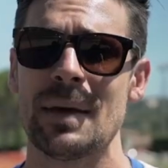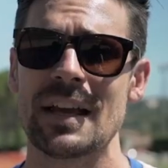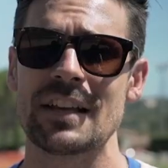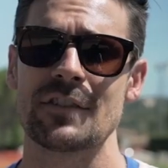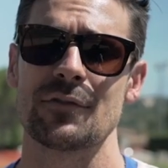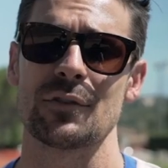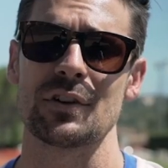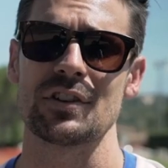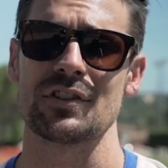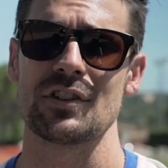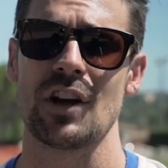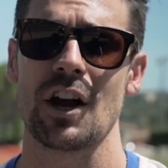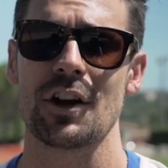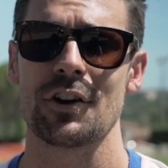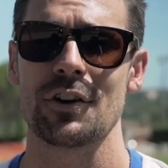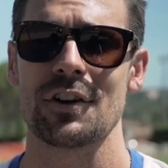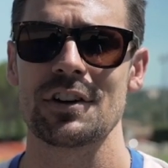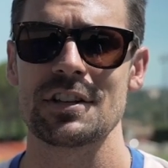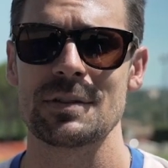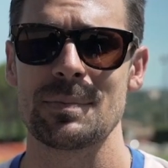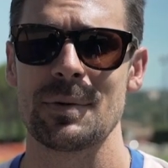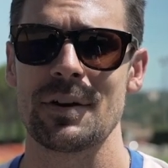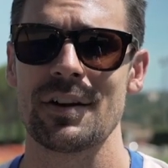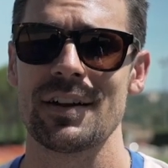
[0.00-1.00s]
makes for a soccer
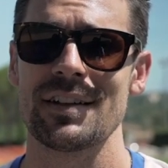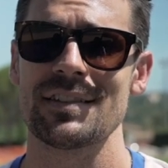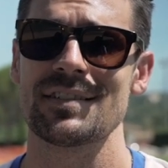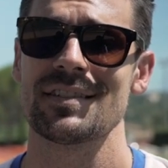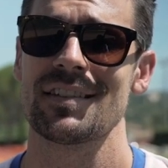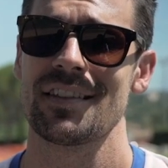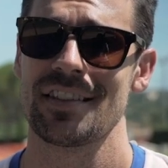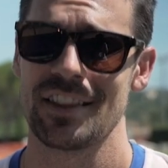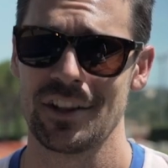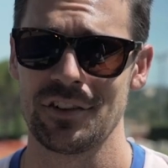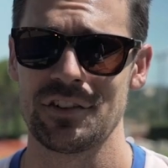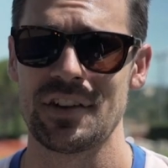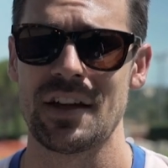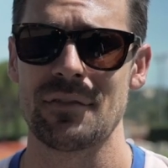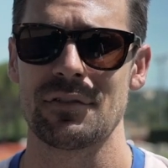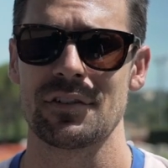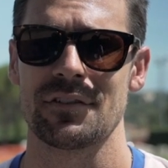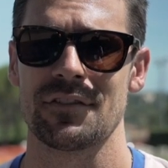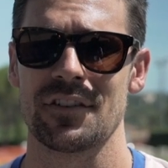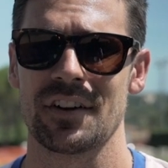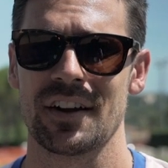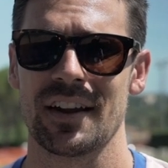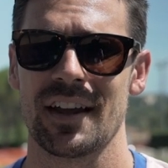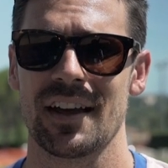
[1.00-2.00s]
experience they'll never
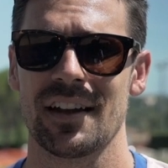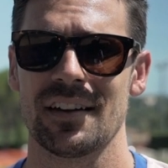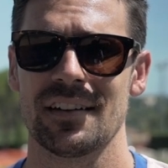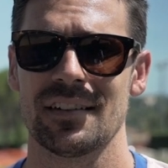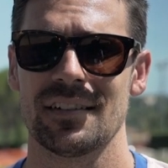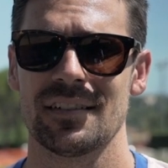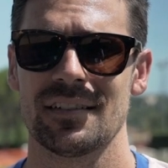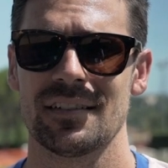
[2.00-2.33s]
forget.